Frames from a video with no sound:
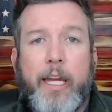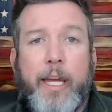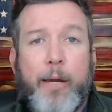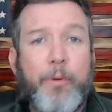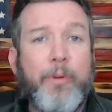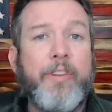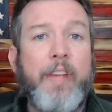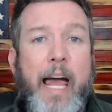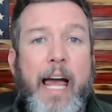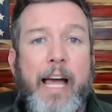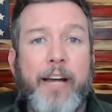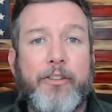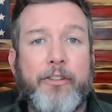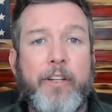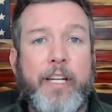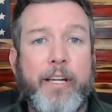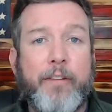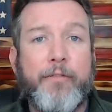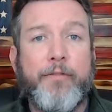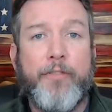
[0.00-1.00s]
He was
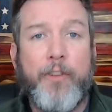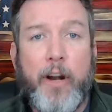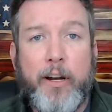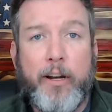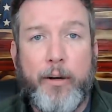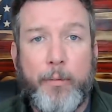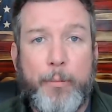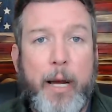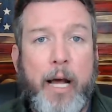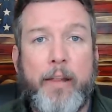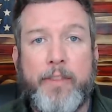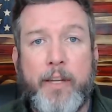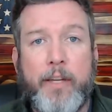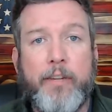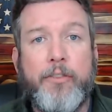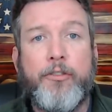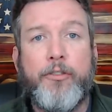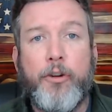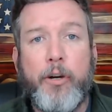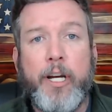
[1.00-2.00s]
actually confronted about
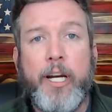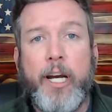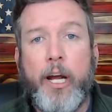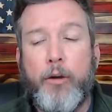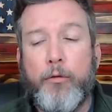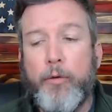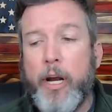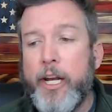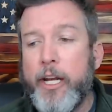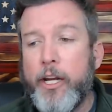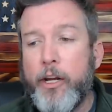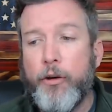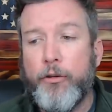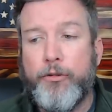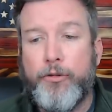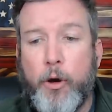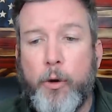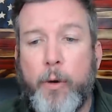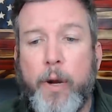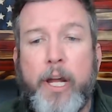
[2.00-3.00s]
this during a radio
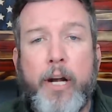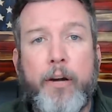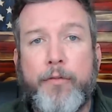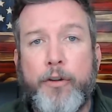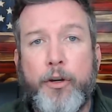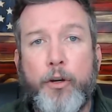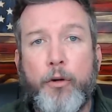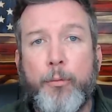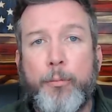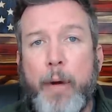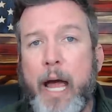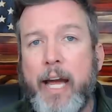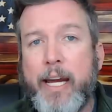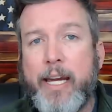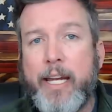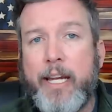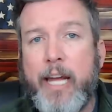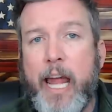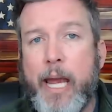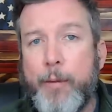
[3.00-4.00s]
show interview back
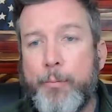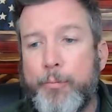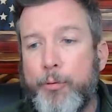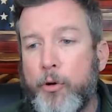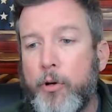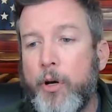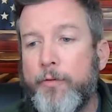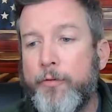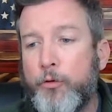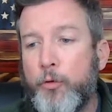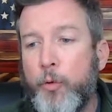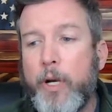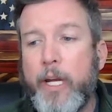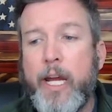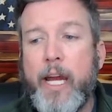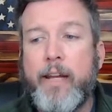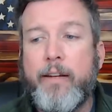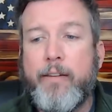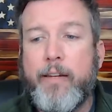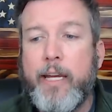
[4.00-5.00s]
in April of
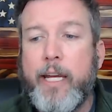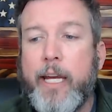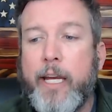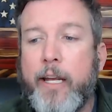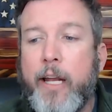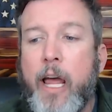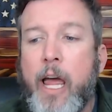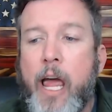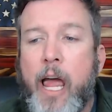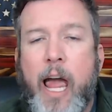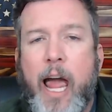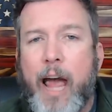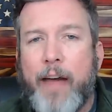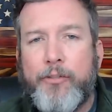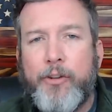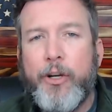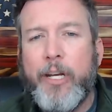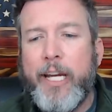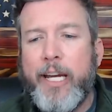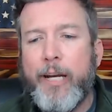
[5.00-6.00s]
2018
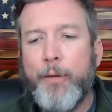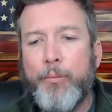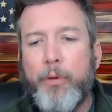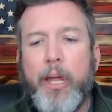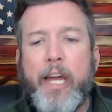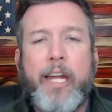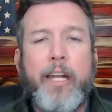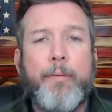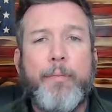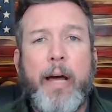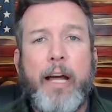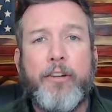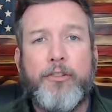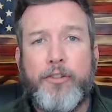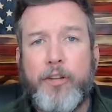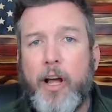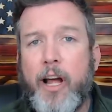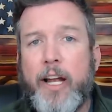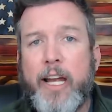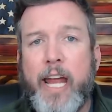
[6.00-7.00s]
after he complained about
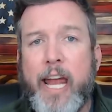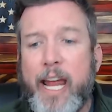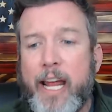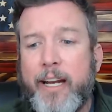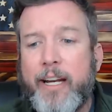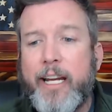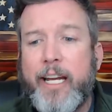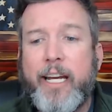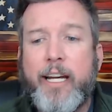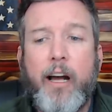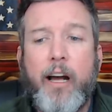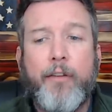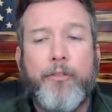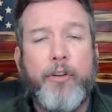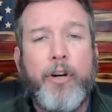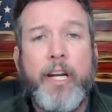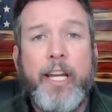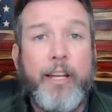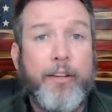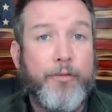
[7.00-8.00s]
Sean Hannity
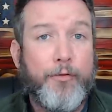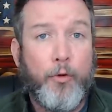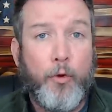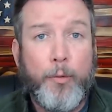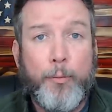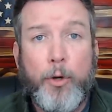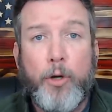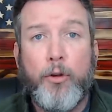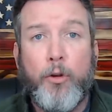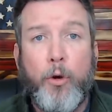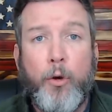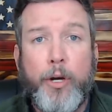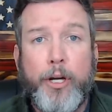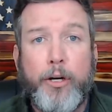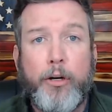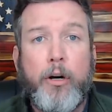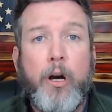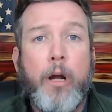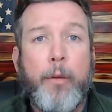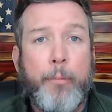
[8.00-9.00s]
covering his former
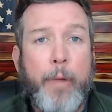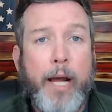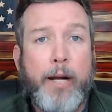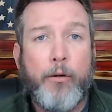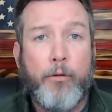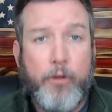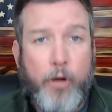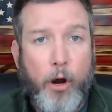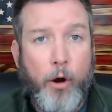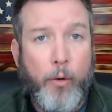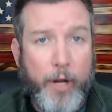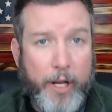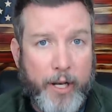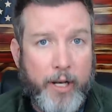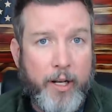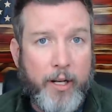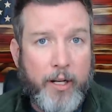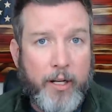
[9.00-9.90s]
lawyer, Michael Cohen.